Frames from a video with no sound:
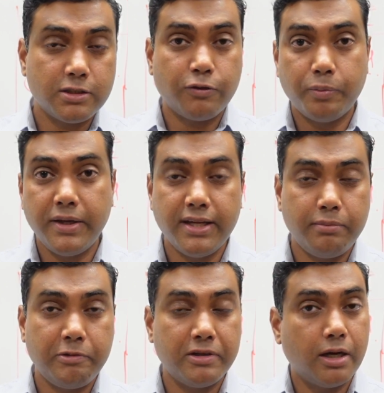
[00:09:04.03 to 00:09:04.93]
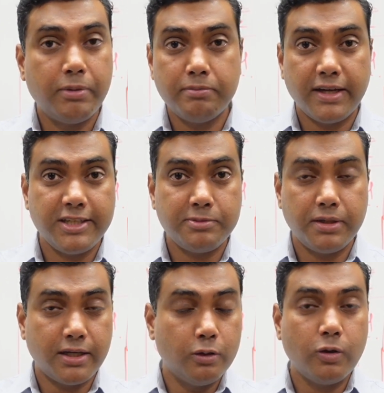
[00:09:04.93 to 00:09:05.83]
of opinion between upper
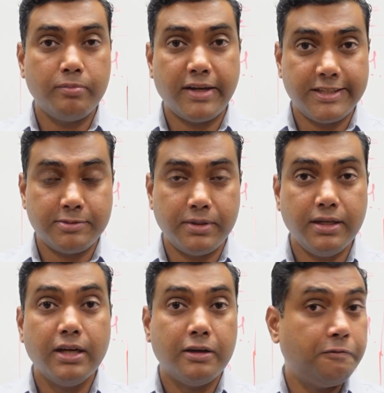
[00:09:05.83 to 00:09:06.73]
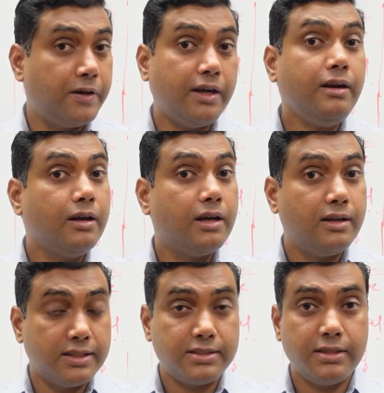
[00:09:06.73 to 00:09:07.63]
management and lower management, where,
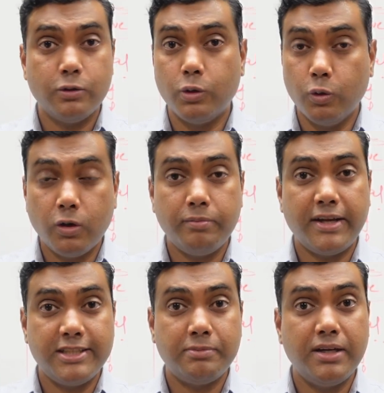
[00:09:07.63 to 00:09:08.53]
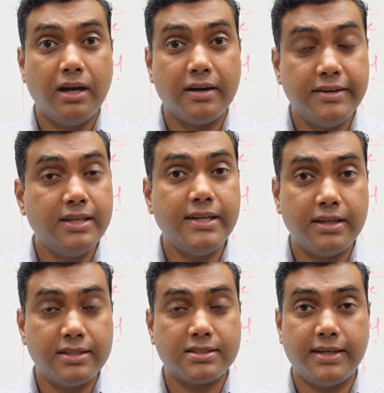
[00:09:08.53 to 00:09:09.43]
let's say, lower management really
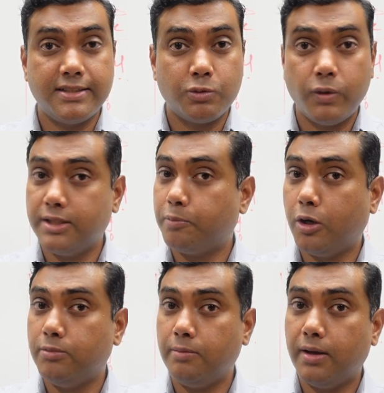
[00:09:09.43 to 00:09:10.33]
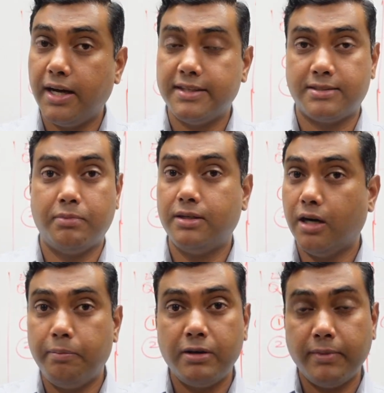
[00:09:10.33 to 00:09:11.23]
understands where the problem lies, but
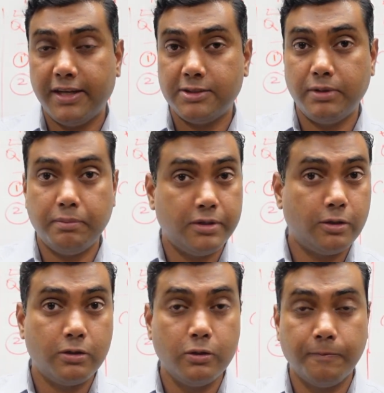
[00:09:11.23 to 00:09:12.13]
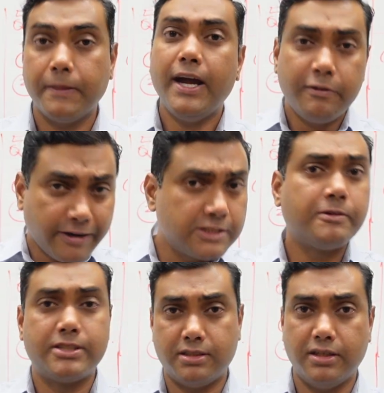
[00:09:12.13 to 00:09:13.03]
upper management may not know, and vice
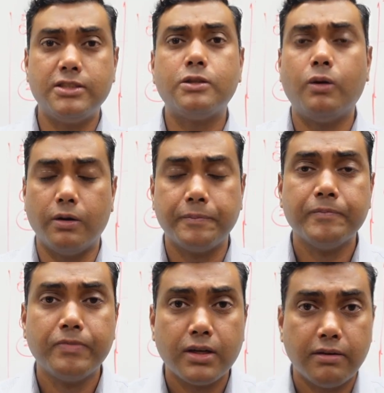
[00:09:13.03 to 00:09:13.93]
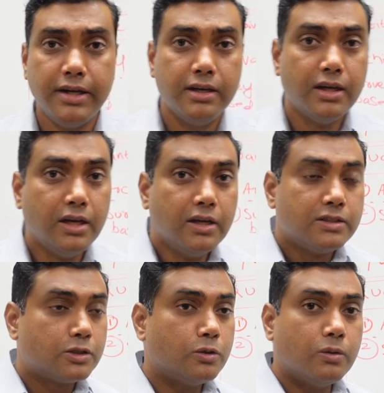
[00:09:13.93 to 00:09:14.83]
versa, and so on, right?
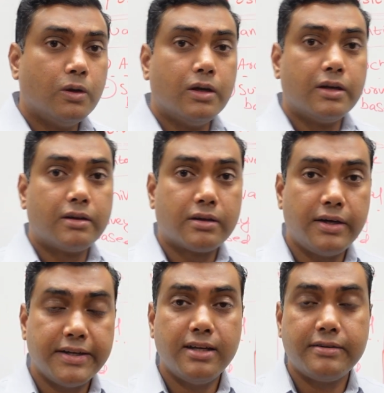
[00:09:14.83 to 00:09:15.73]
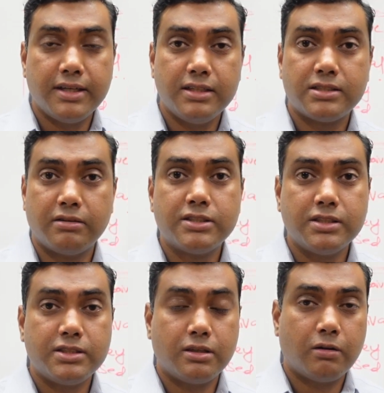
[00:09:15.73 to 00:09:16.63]
So critical realist
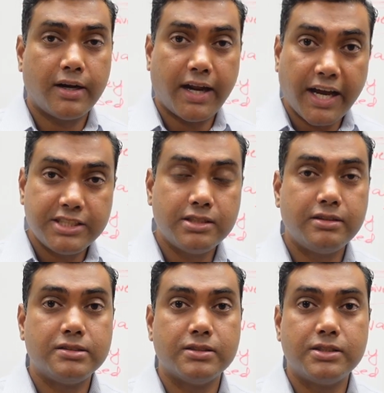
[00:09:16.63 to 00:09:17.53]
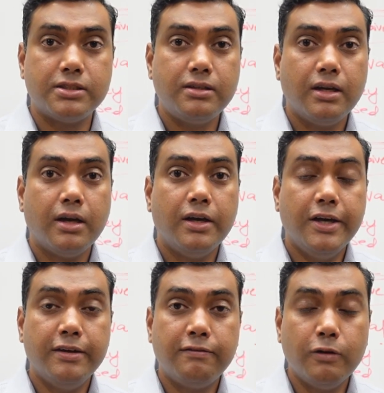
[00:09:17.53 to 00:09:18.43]
researcher or an action researcher
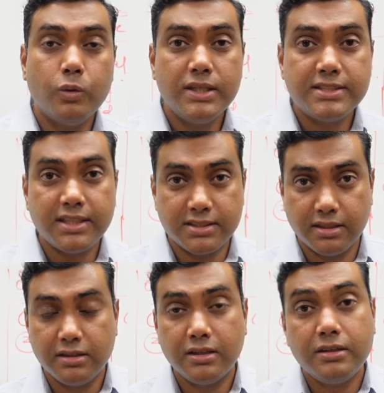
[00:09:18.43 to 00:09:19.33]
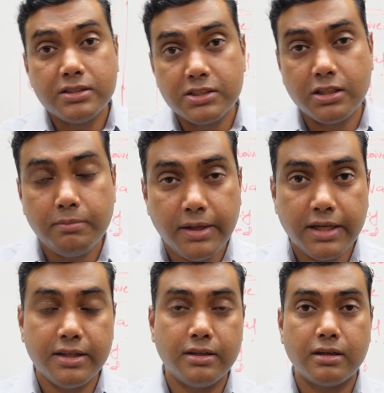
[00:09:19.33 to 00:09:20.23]
influences the decision
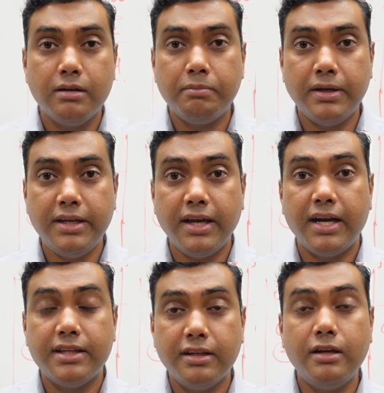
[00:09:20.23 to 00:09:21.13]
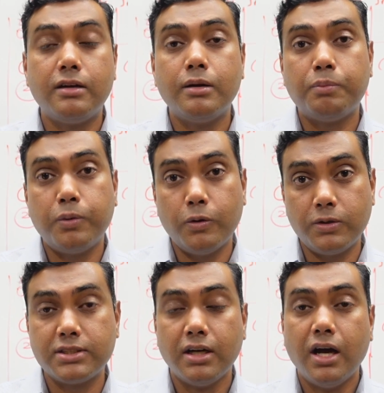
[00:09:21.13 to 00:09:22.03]
making in the company and then
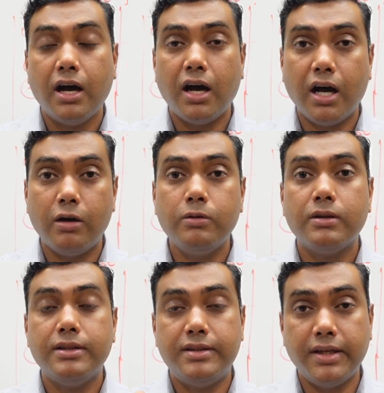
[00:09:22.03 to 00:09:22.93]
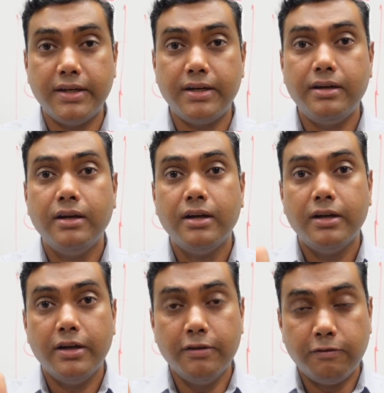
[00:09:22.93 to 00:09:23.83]
reports how their
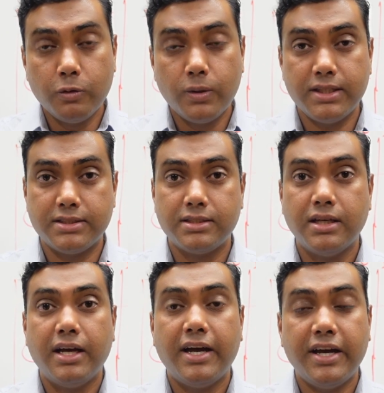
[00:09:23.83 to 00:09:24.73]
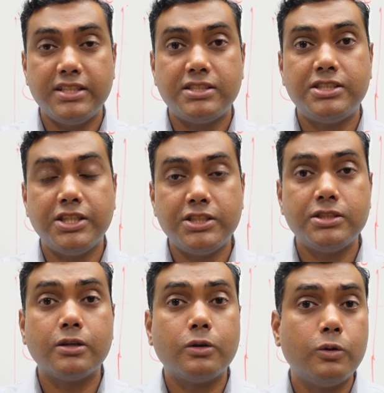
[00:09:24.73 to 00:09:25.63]
influence has changed
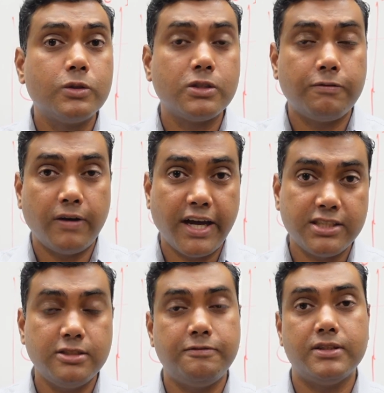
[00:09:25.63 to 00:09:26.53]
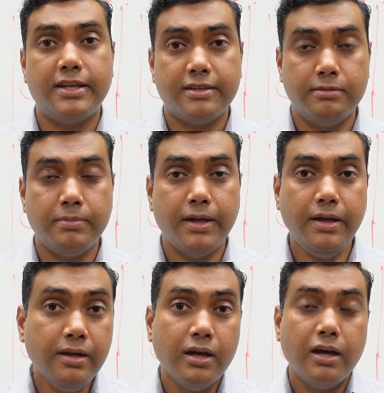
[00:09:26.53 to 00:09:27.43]
the course of action for that
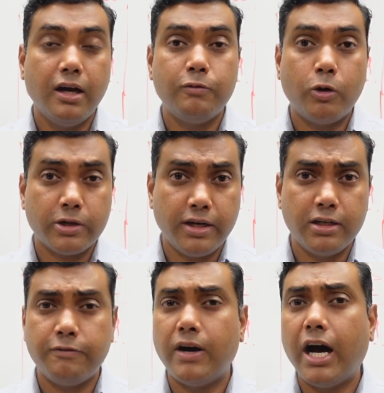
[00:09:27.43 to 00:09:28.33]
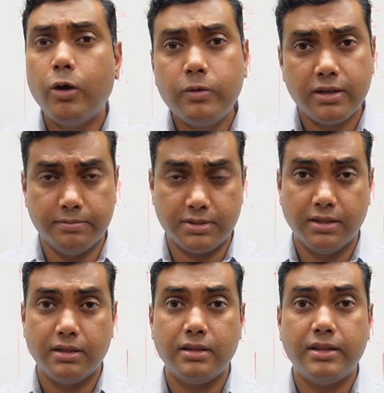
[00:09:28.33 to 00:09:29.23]
company and what kind of outcomes
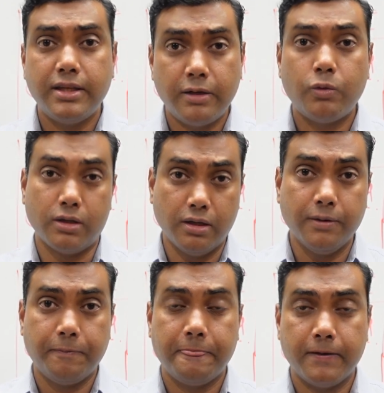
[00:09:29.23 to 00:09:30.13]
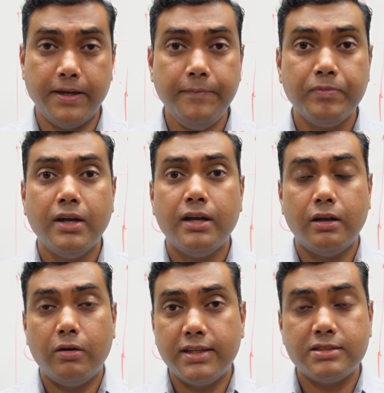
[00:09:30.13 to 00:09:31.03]
there were. Okay.
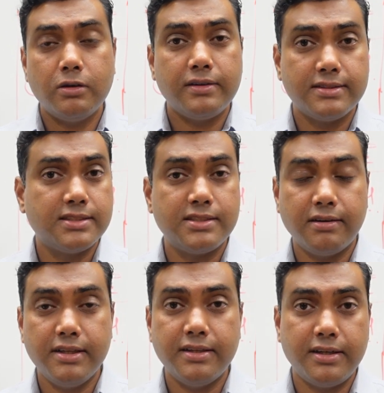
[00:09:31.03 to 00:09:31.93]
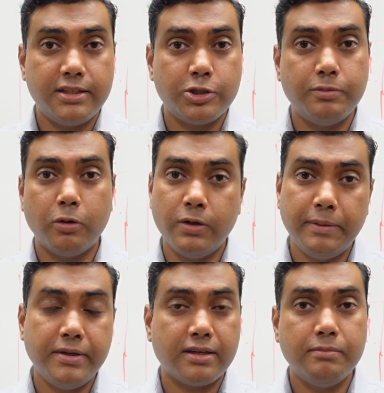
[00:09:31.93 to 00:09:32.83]
Now, it is not necessary that it should only
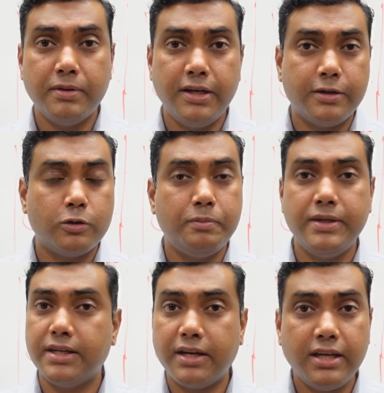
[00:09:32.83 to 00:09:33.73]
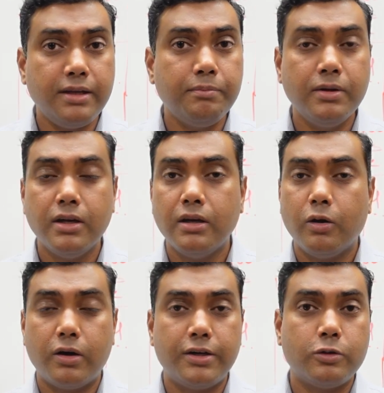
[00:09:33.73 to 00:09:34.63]
be a company. It could be a team,
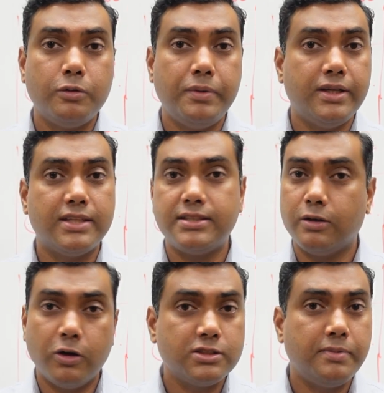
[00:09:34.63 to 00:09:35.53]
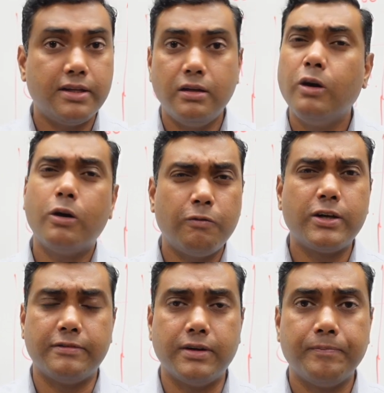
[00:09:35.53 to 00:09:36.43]
or it could be, let's say, a hospital or
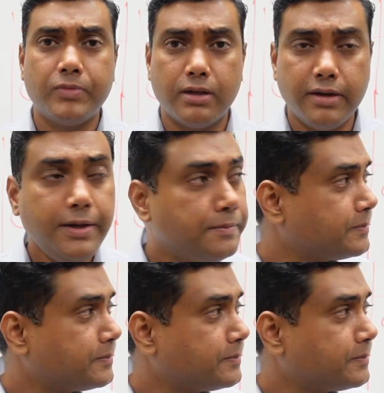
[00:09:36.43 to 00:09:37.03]
whatever, right?